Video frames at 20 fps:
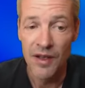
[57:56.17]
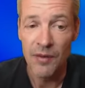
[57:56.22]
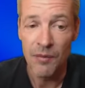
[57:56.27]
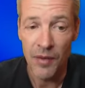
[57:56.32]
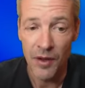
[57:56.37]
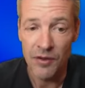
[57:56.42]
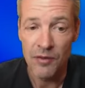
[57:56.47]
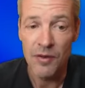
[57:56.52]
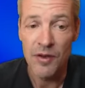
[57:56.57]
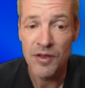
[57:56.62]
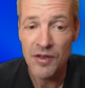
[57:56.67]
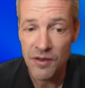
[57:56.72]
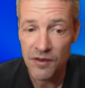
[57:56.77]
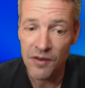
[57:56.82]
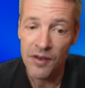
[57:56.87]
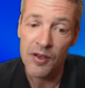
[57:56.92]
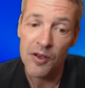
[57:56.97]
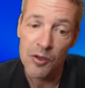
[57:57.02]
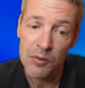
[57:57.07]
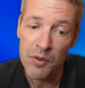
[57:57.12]
But queen
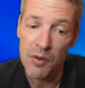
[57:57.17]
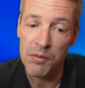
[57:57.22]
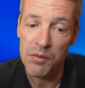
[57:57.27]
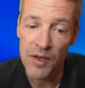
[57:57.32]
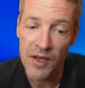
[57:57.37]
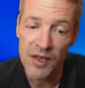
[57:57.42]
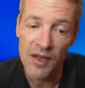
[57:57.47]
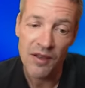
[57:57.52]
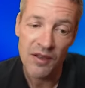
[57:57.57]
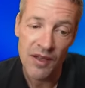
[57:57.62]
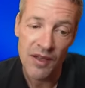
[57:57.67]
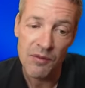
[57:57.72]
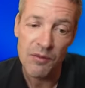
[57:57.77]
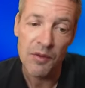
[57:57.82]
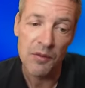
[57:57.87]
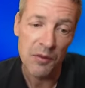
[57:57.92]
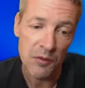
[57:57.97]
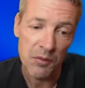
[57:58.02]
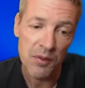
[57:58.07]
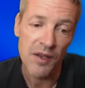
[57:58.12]
g3 could be played, and then
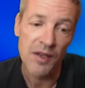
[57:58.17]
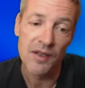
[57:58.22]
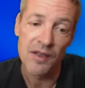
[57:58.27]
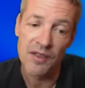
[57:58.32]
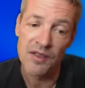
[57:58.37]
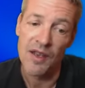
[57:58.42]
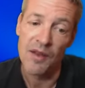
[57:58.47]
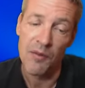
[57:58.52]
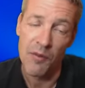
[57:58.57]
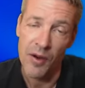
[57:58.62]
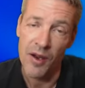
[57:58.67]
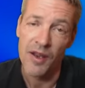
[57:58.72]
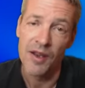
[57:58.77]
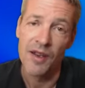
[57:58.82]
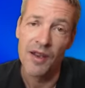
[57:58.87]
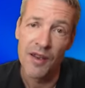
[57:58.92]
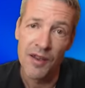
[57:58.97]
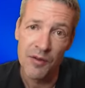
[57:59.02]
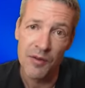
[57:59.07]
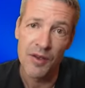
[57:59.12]
we will play in the same way.
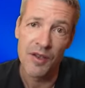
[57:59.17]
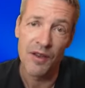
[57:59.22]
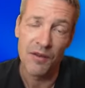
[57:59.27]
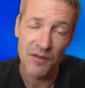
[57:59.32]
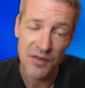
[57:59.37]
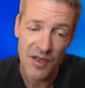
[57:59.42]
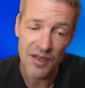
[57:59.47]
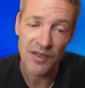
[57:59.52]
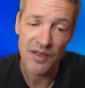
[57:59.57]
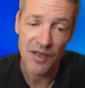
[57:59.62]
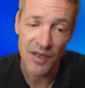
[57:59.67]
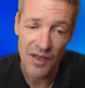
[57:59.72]
Queen f6